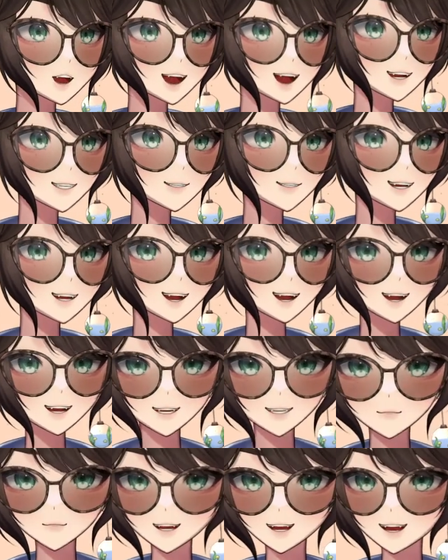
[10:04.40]
slightly
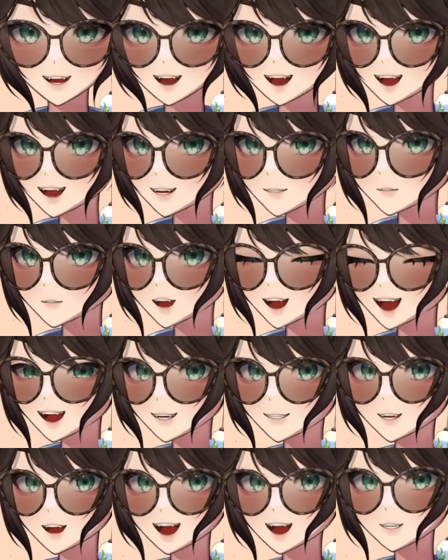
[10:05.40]
different like
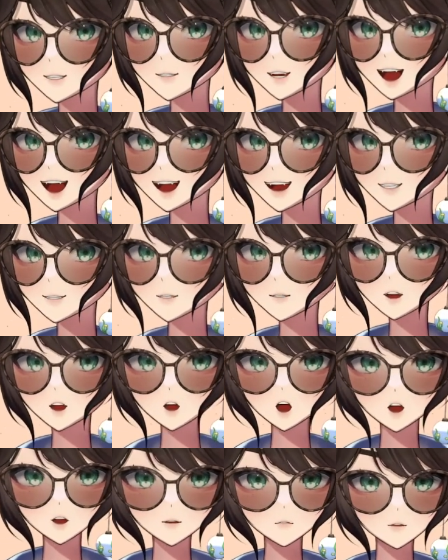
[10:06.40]
painting styles with
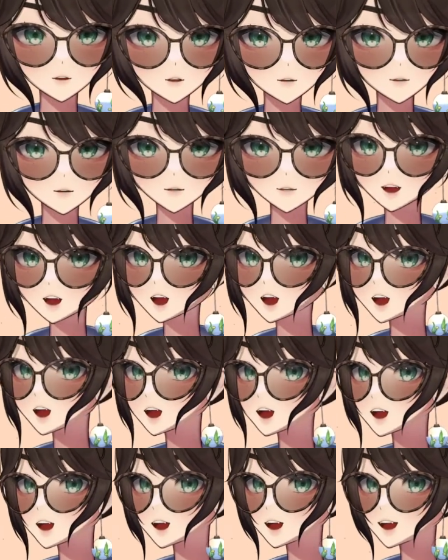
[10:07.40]
them too.
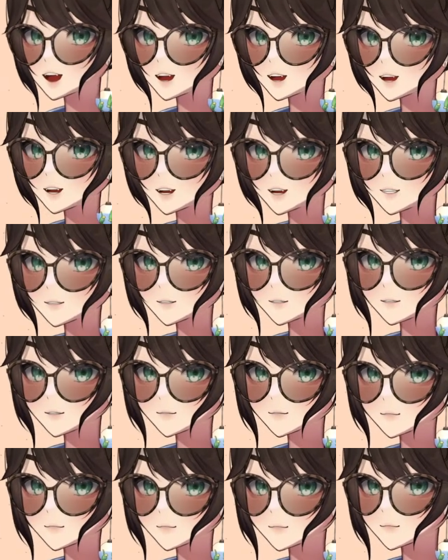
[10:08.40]

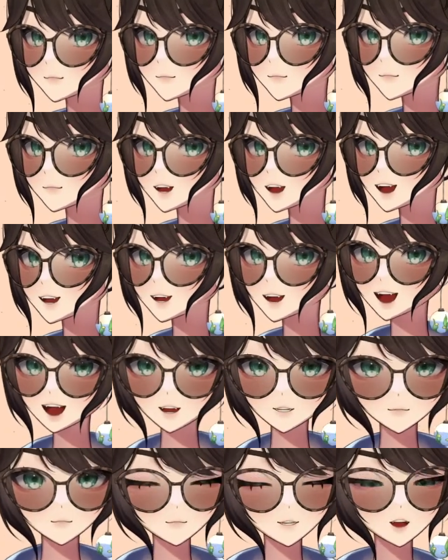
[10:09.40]
Yeah,
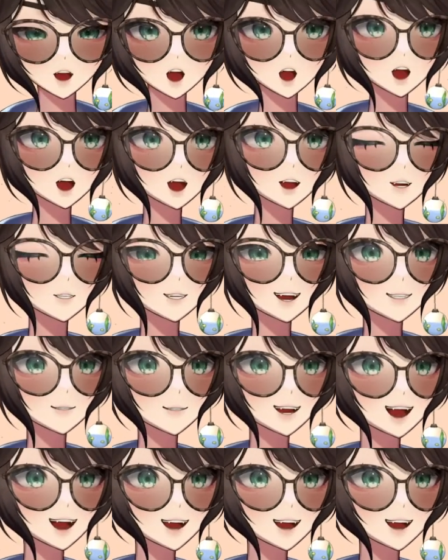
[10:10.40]
so that's kind of the